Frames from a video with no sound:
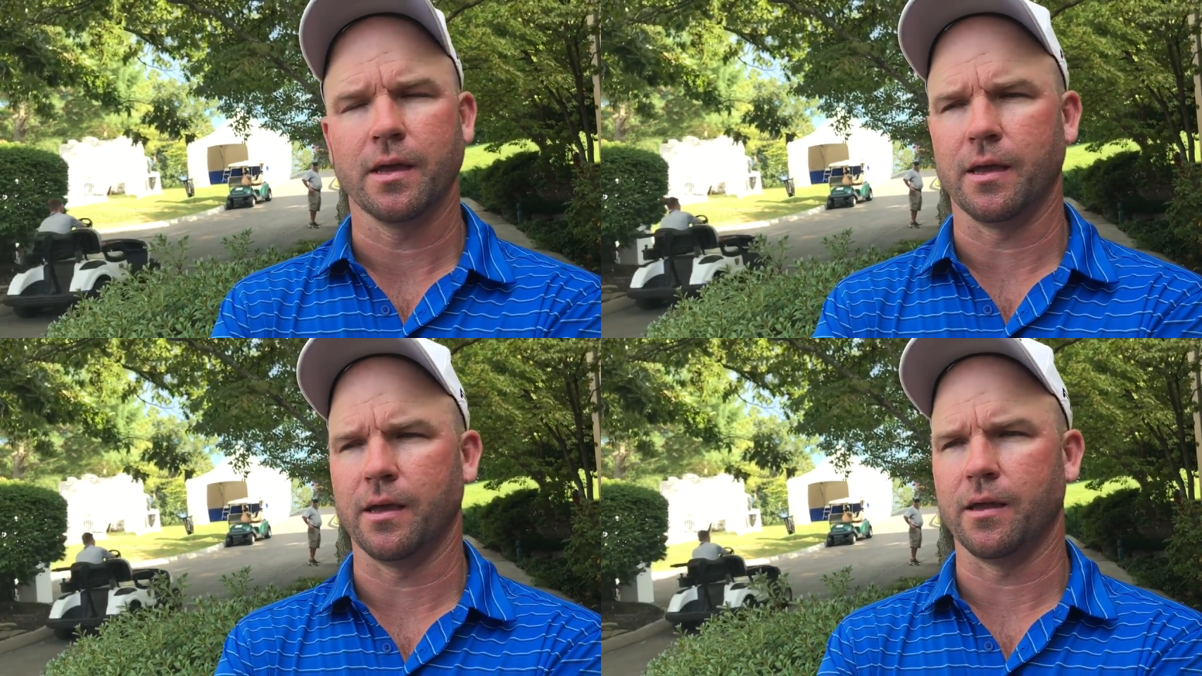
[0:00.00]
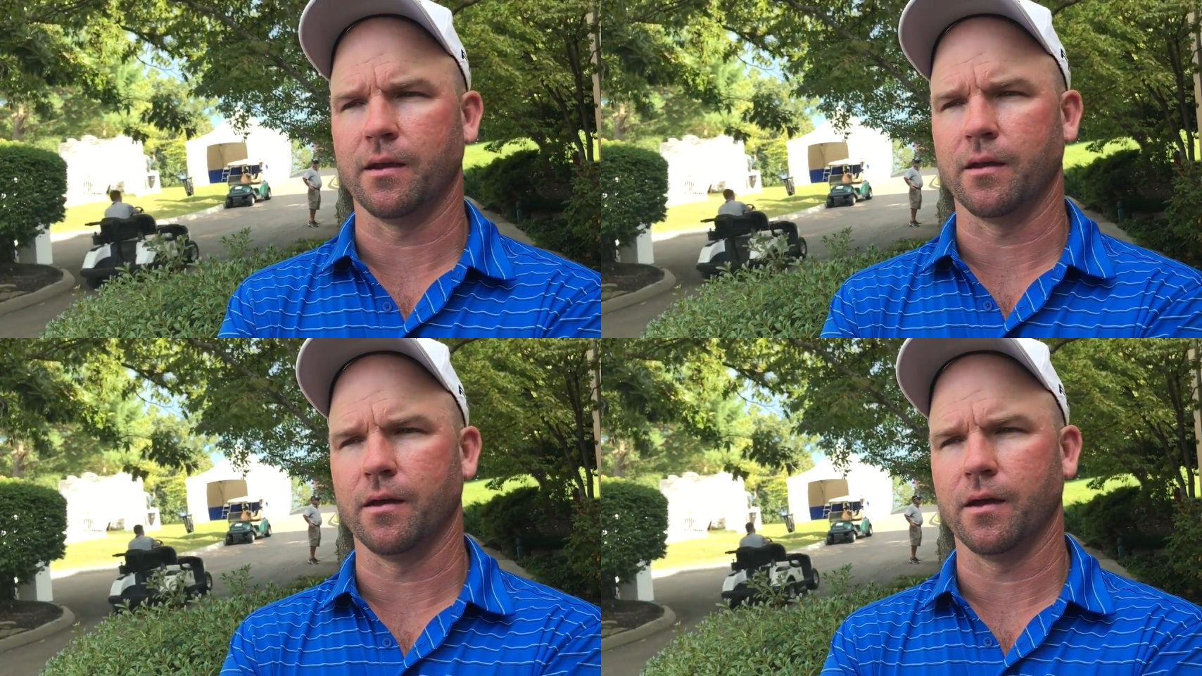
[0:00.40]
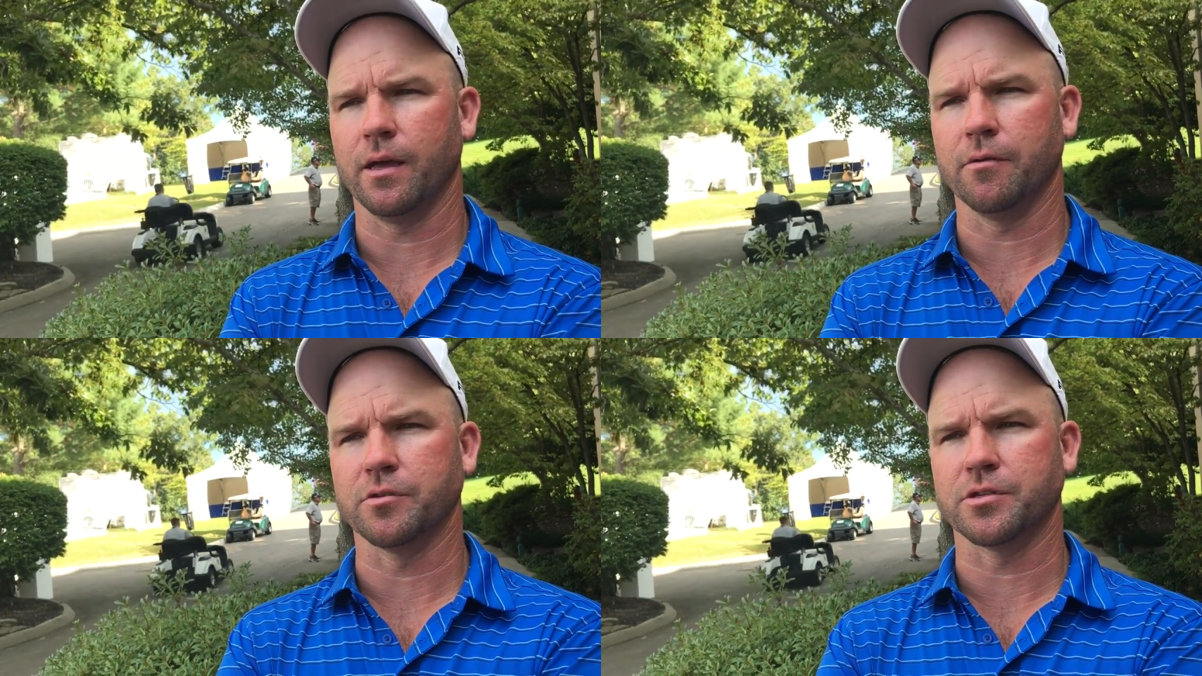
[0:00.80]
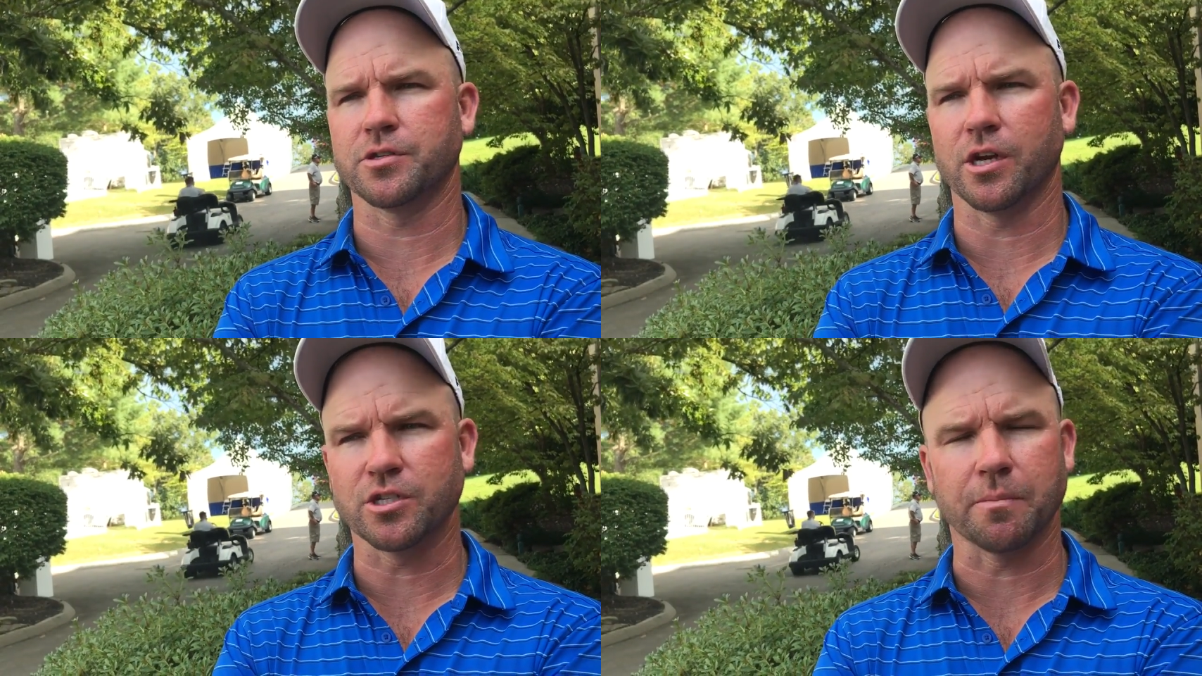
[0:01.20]
and it was
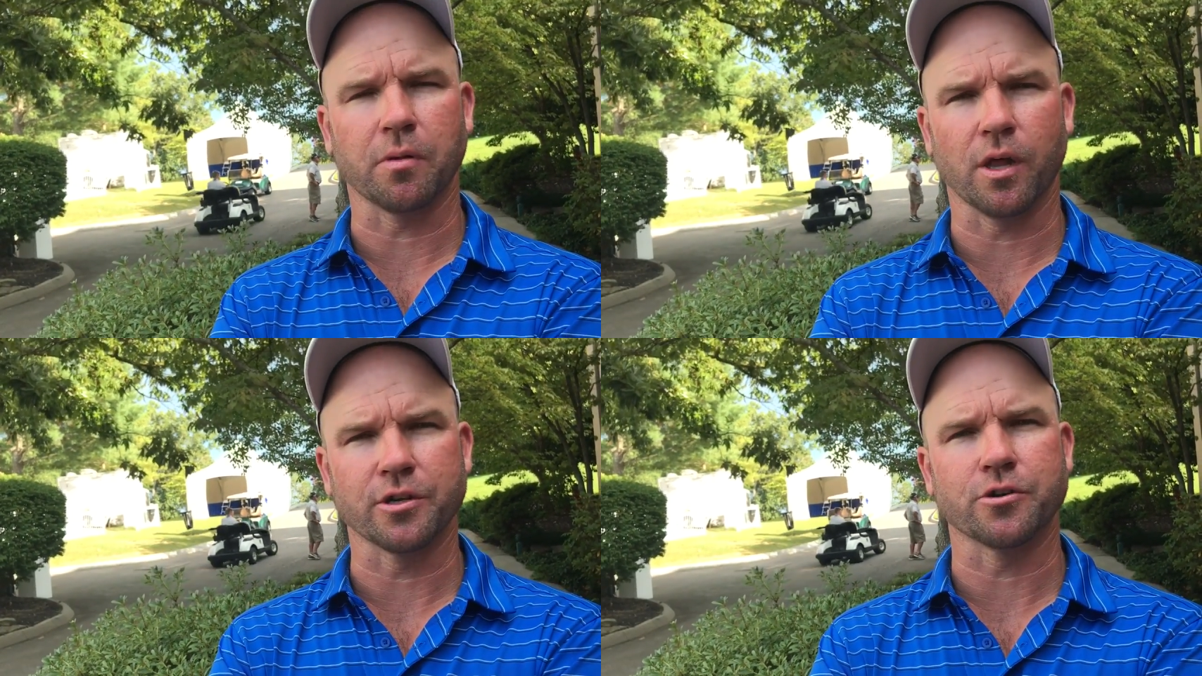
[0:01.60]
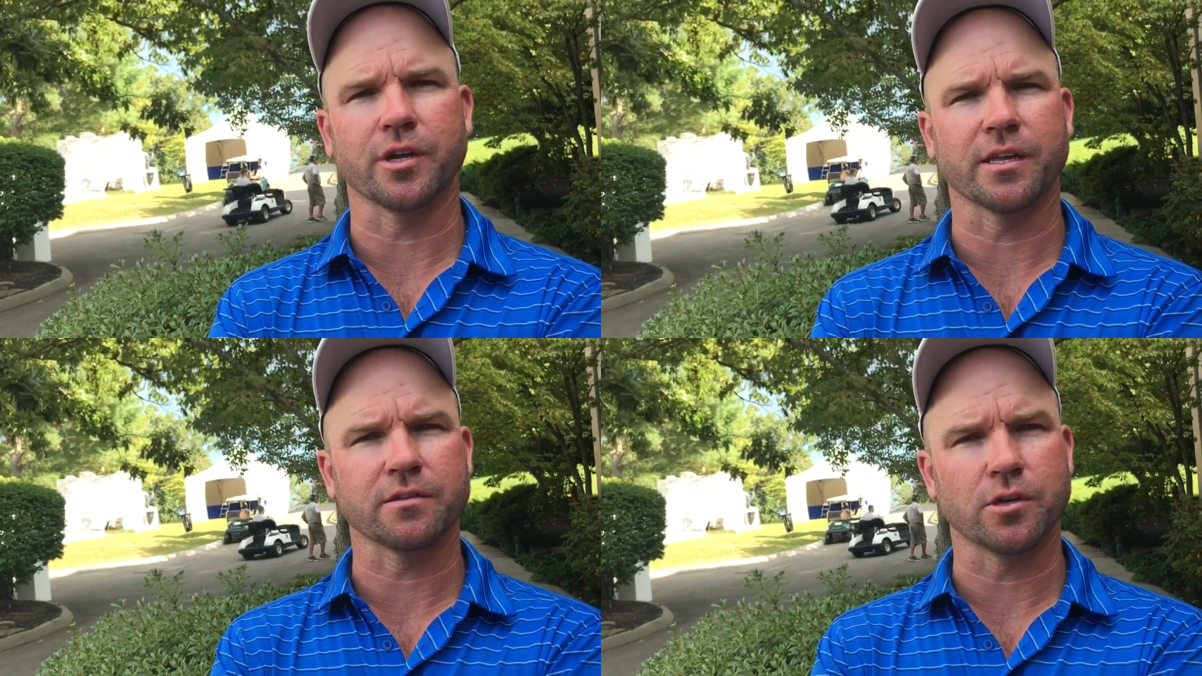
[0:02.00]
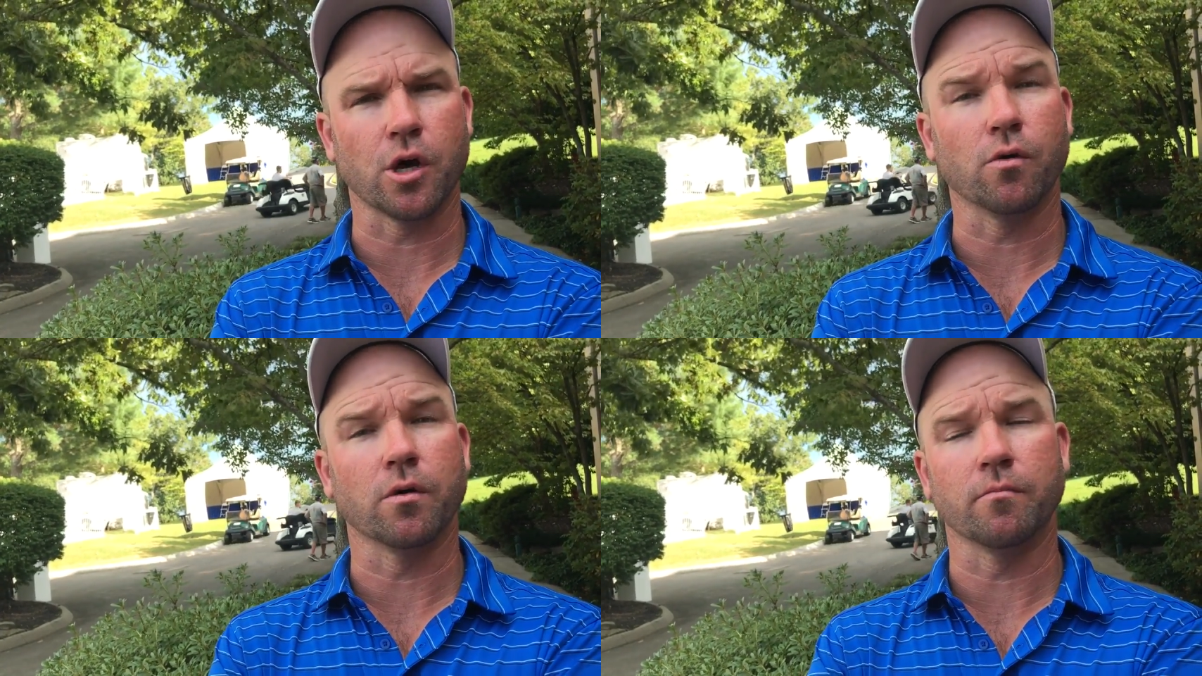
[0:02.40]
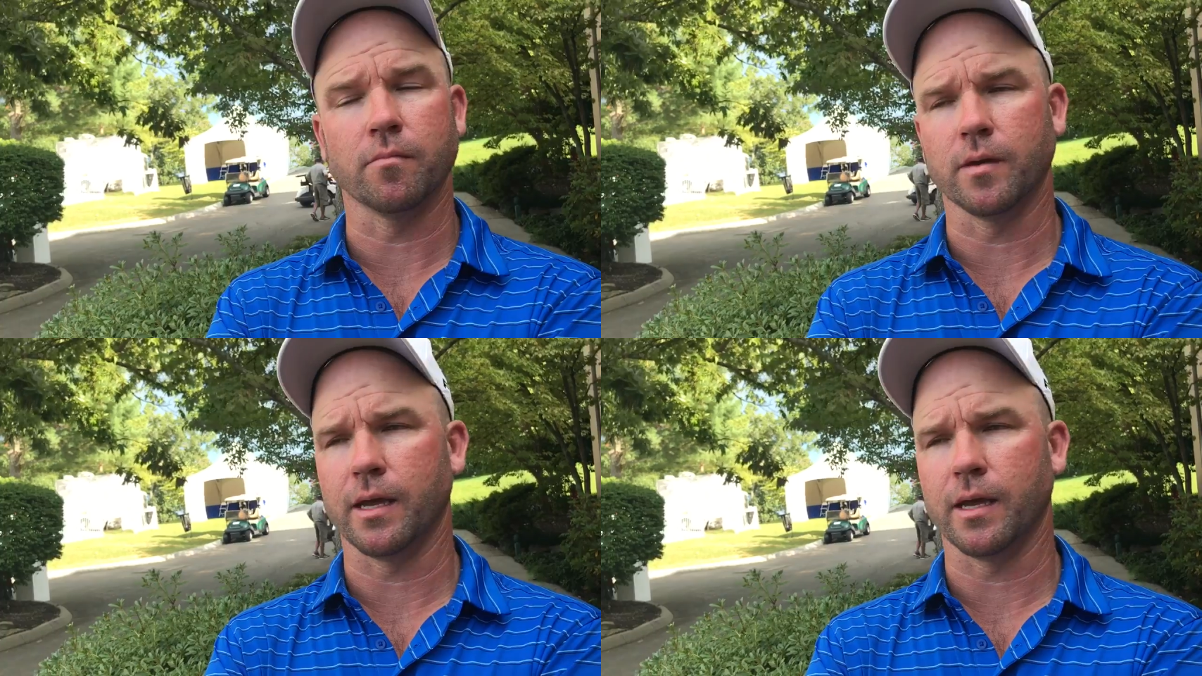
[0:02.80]
such a pleasure to get to know him,